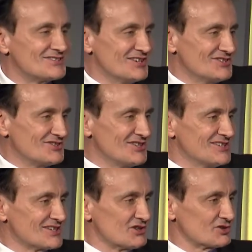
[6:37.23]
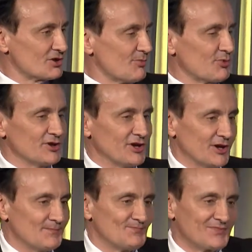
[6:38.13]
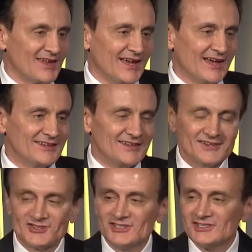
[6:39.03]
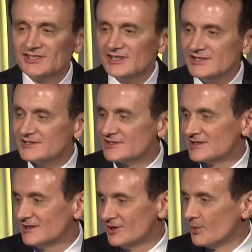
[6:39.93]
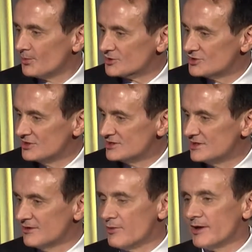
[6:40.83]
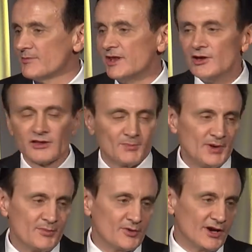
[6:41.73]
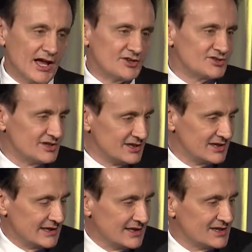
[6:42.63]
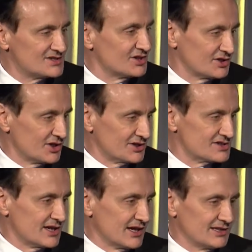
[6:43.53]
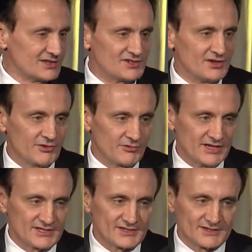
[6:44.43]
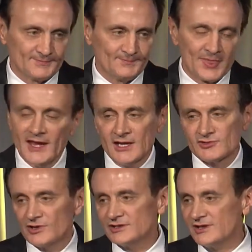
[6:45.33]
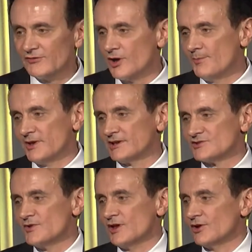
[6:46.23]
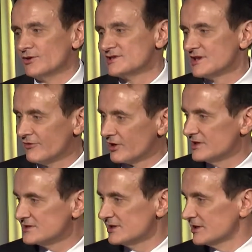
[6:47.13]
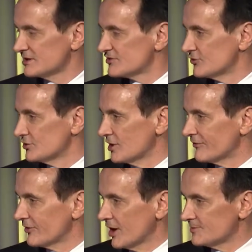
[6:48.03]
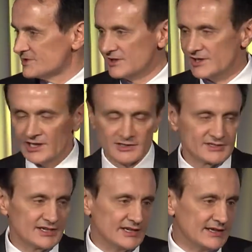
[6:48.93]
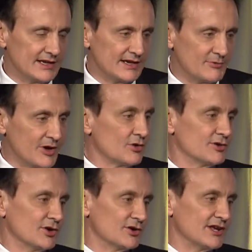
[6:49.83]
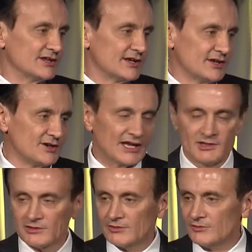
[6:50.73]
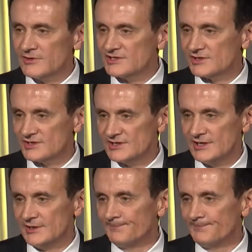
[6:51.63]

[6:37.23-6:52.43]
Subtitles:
She is an entrepreneur, and she sees the opportunity when many other people actually see the downside and see the risks. Drug development, as we know, is never easy, and it's full of ups and downs, and we all know that you cannot always succeed.